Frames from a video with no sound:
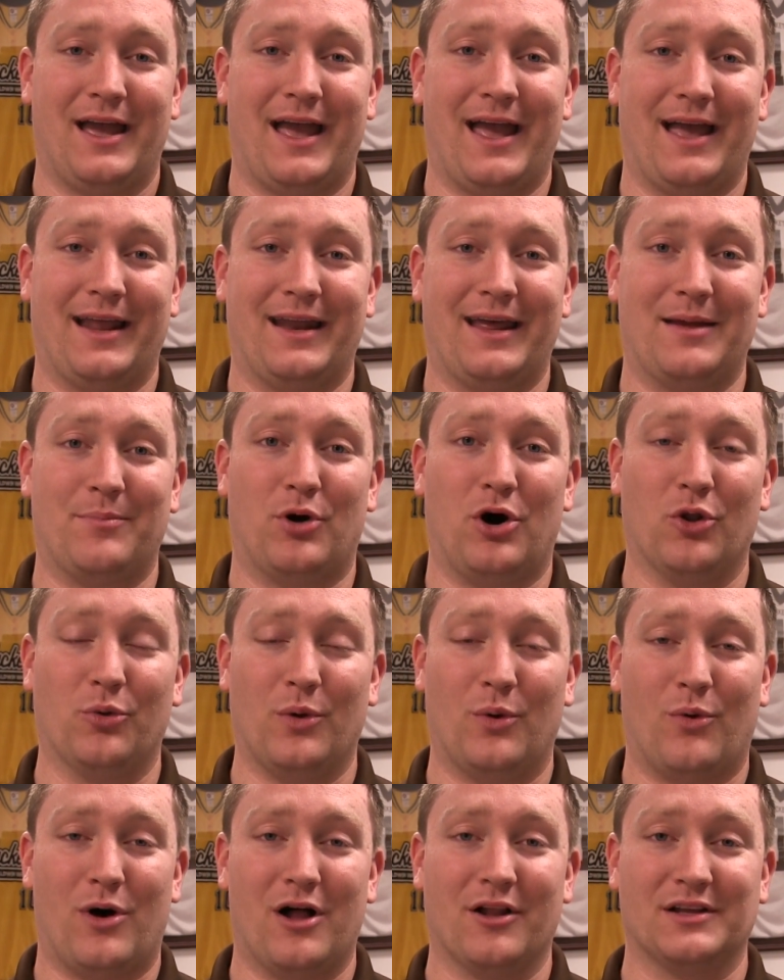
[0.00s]
and a
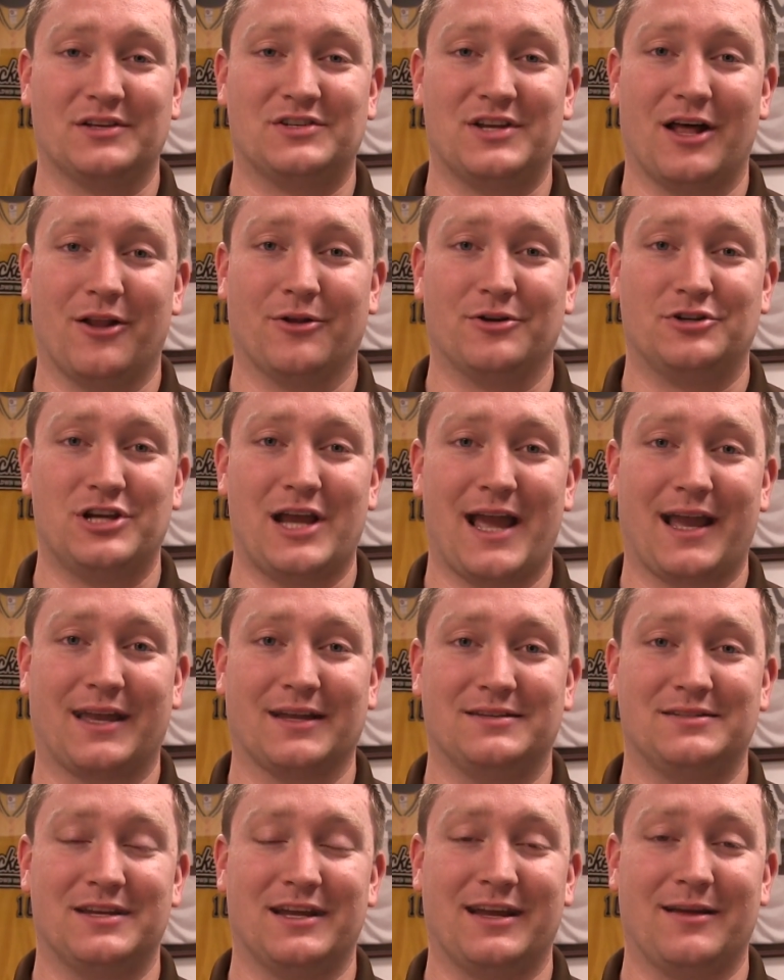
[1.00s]
Baldwin-Wallace Yellow
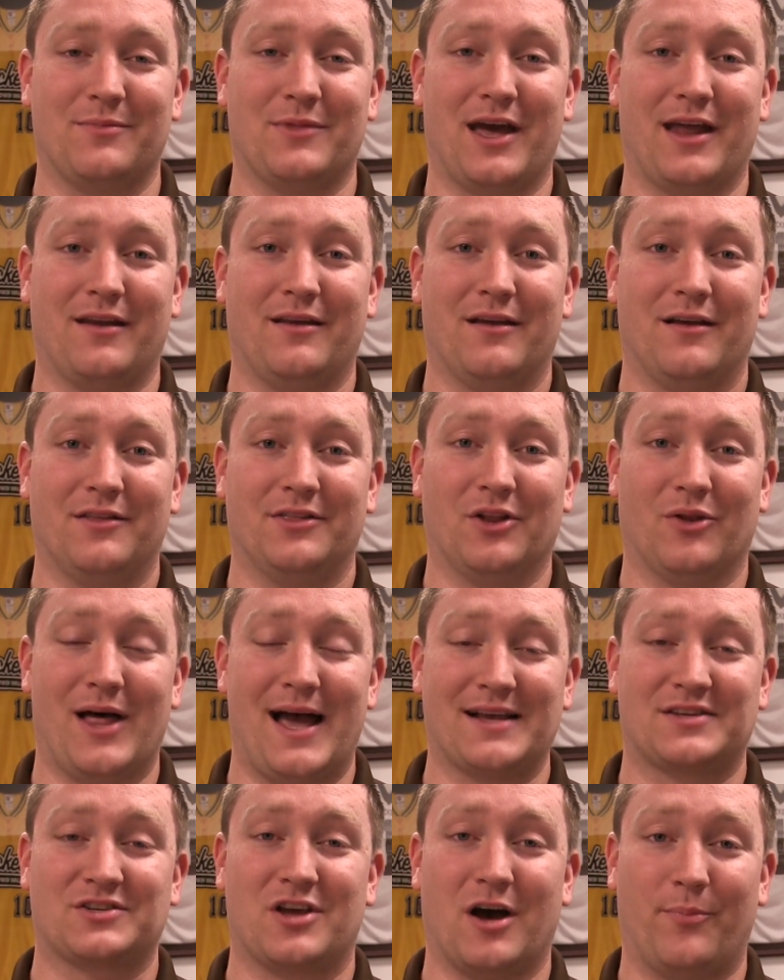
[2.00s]
Jacket team that the
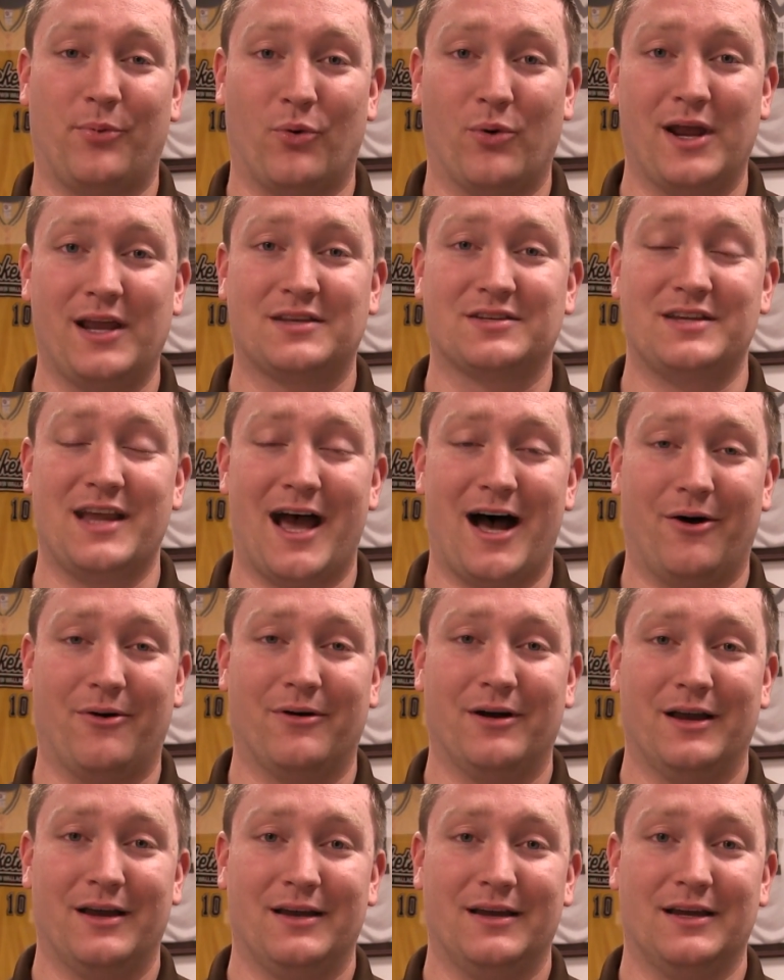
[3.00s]
last couple weeks
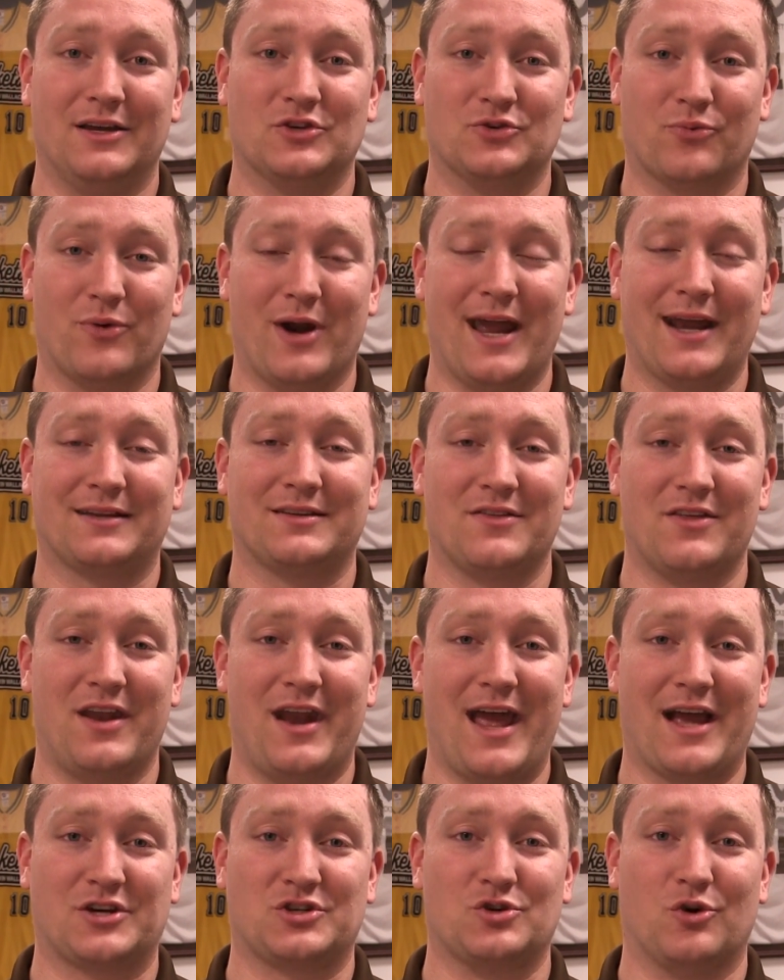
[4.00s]
now is ranked in the
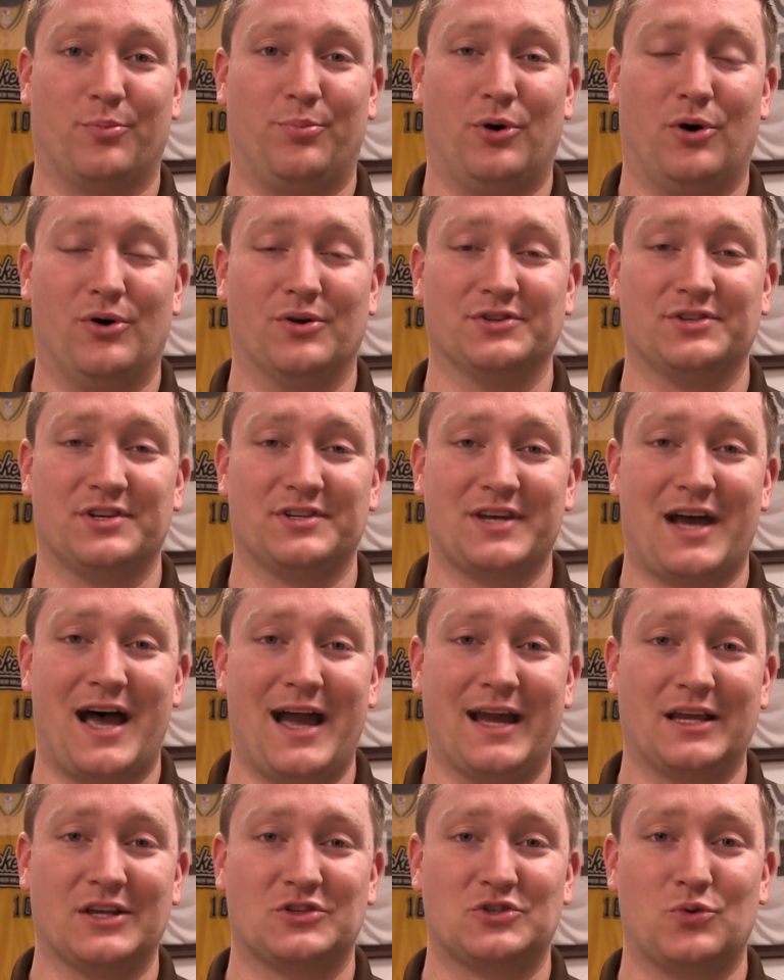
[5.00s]
national polls as
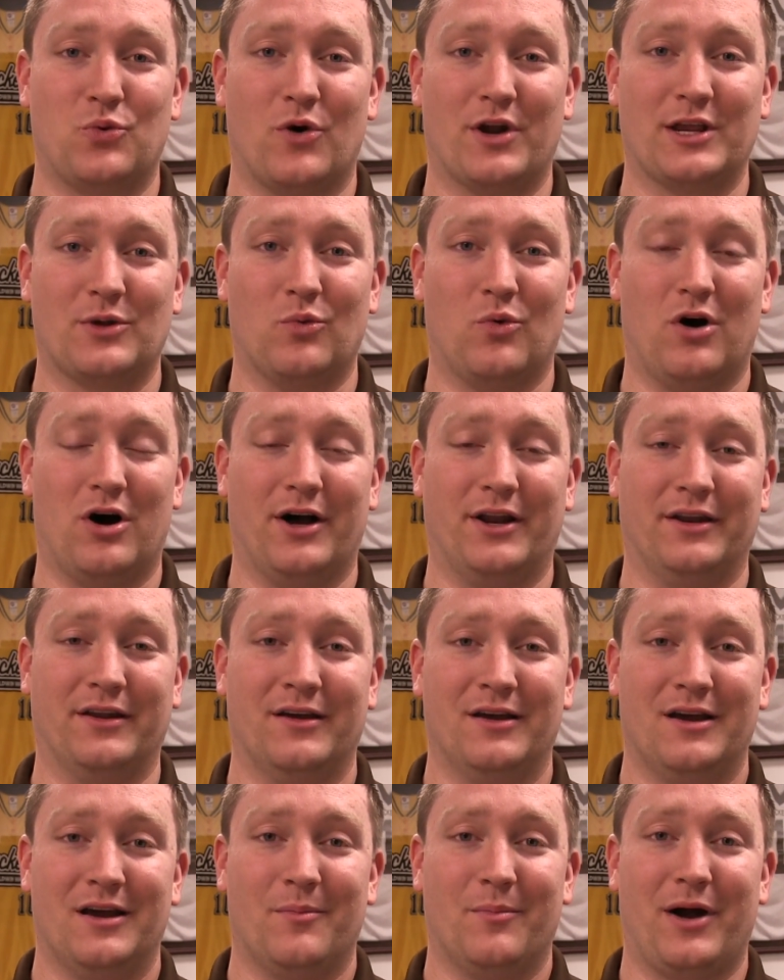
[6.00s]
high as
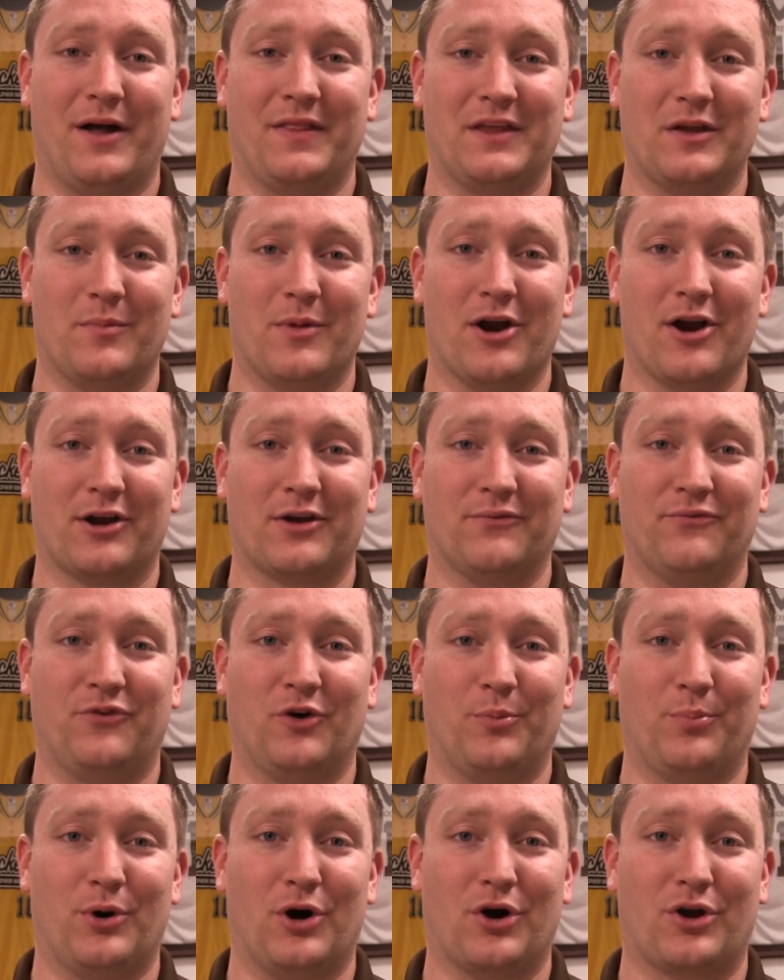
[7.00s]
21 by the American
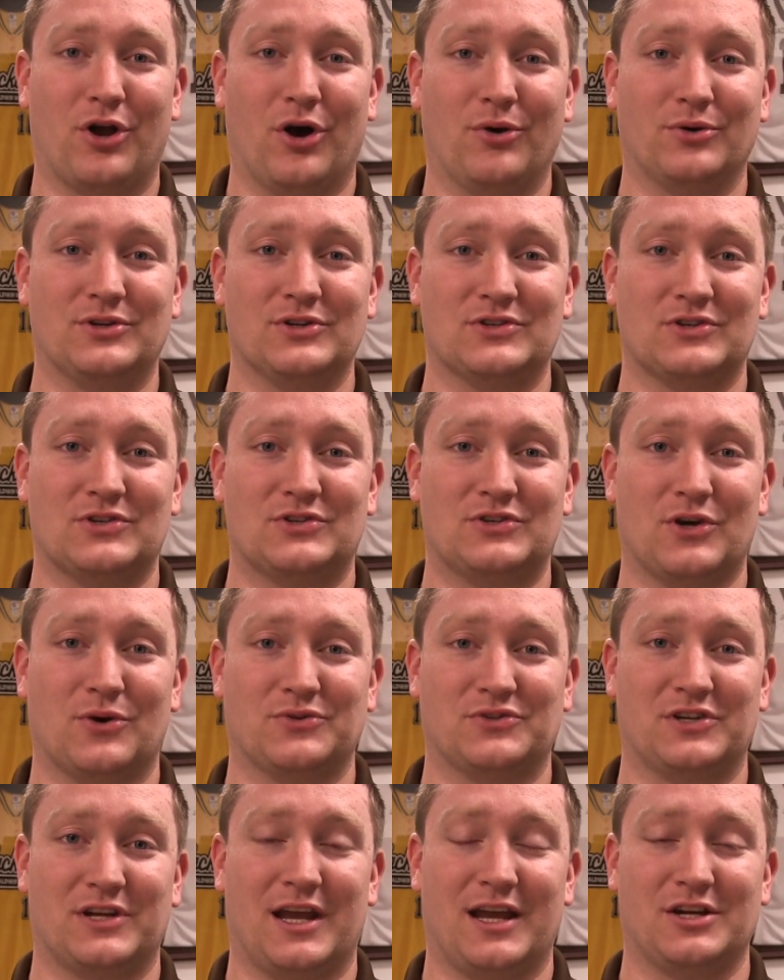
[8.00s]
Football Coaches
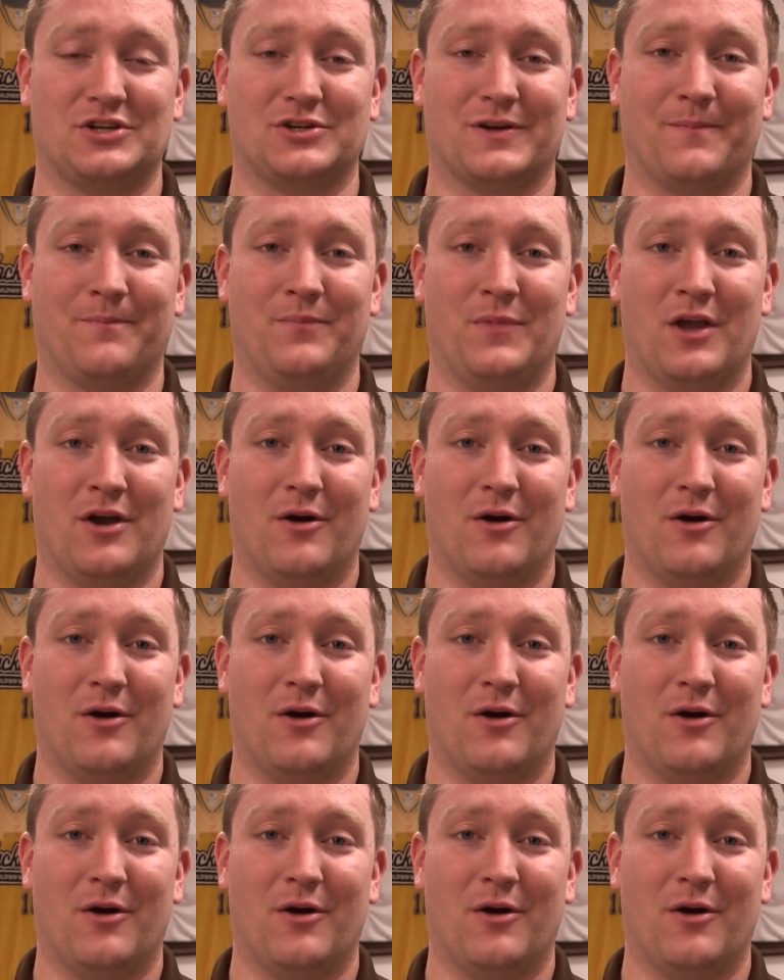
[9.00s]
Association.